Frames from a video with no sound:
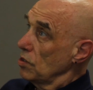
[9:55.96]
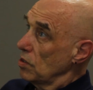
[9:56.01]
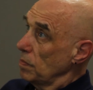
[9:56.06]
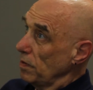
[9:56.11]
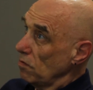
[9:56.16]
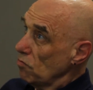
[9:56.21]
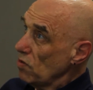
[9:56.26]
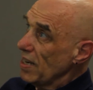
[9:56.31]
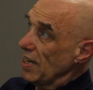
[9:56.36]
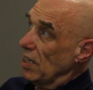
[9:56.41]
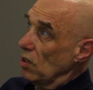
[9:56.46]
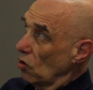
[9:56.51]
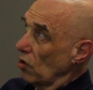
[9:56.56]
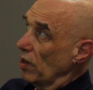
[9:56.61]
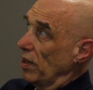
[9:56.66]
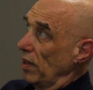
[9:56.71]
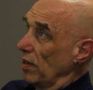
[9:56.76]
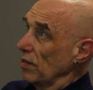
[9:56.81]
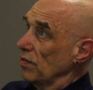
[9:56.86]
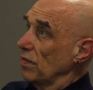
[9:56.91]
to be really
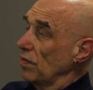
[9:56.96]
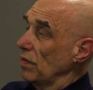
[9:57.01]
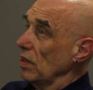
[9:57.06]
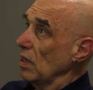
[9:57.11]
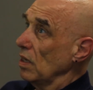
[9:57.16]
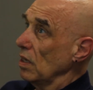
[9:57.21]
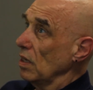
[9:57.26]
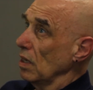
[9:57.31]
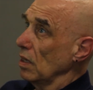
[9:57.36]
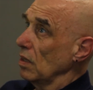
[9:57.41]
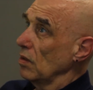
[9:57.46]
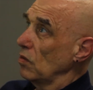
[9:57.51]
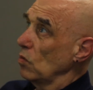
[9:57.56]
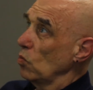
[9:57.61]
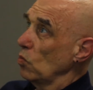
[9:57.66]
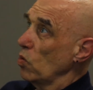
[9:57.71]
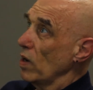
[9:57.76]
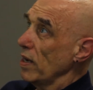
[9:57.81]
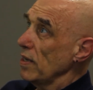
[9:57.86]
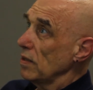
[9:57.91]
honest, the
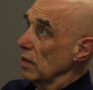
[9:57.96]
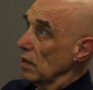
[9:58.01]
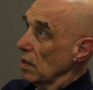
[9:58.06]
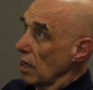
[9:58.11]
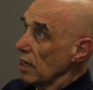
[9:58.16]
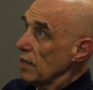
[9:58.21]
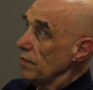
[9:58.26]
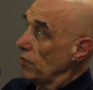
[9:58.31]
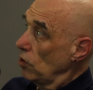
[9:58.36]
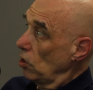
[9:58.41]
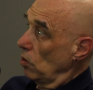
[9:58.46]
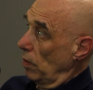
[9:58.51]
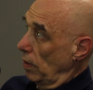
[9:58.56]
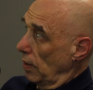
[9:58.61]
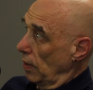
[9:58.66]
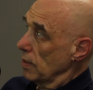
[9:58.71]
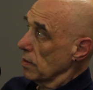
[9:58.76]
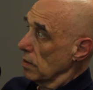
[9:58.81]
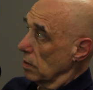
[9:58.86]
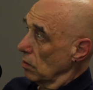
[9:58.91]
way that I view
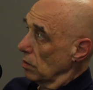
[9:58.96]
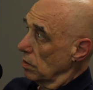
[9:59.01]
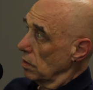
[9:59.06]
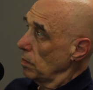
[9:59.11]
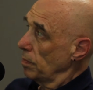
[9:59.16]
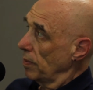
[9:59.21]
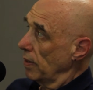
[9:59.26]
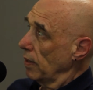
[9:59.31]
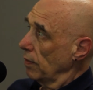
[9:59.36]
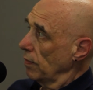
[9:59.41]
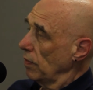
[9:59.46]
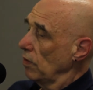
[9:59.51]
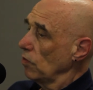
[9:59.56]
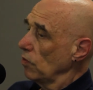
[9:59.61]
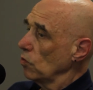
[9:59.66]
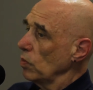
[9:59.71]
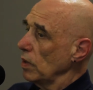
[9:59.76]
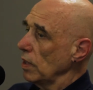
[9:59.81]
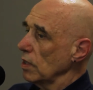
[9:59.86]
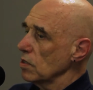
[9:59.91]
it as an osteopath
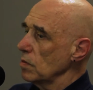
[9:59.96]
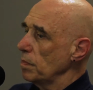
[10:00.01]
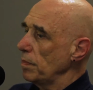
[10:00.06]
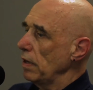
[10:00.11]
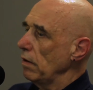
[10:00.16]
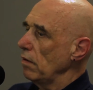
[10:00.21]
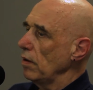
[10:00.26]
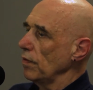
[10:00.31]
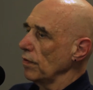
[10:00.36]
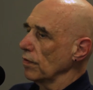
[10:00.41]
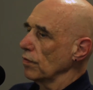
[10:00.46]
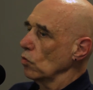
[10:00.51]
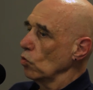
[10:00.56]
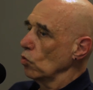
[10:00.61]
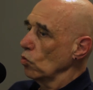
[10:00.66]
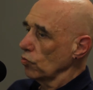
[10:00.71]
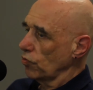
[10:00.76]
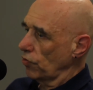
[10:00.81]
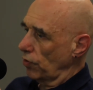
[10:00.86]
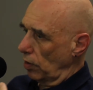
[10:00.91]
is we experience
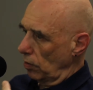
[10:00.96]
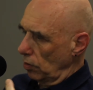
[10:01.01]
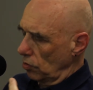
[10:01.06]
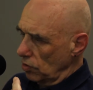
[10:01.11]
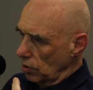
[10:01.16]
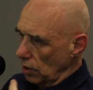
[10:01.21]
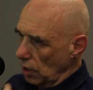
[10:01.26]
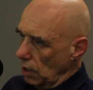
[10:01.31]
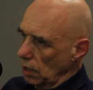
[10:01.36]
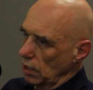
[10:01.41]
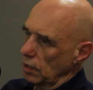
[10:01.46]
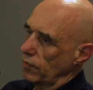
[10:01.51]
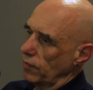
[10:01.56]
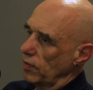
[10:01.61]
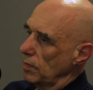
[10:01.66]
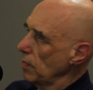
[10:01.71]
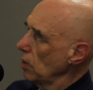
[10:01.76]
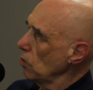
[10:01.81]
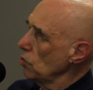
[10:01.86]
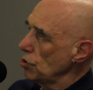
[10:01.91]
also a ton of
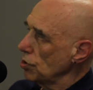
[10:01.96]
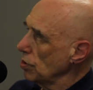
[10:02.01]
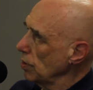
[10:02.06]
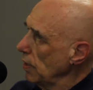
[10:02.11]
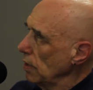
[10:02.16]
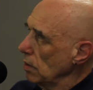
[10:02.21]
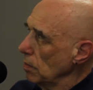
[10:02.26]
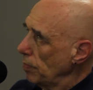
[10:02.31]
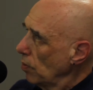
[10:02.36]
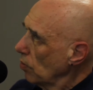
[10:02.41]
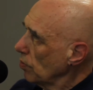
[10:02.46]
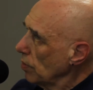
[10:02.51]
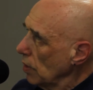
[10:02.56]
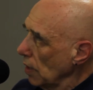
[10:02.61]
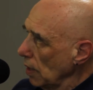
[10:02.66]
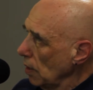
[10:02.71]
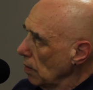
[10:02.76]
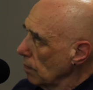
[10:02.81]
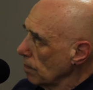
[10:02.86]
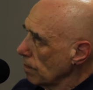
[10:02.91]
emotion in the body.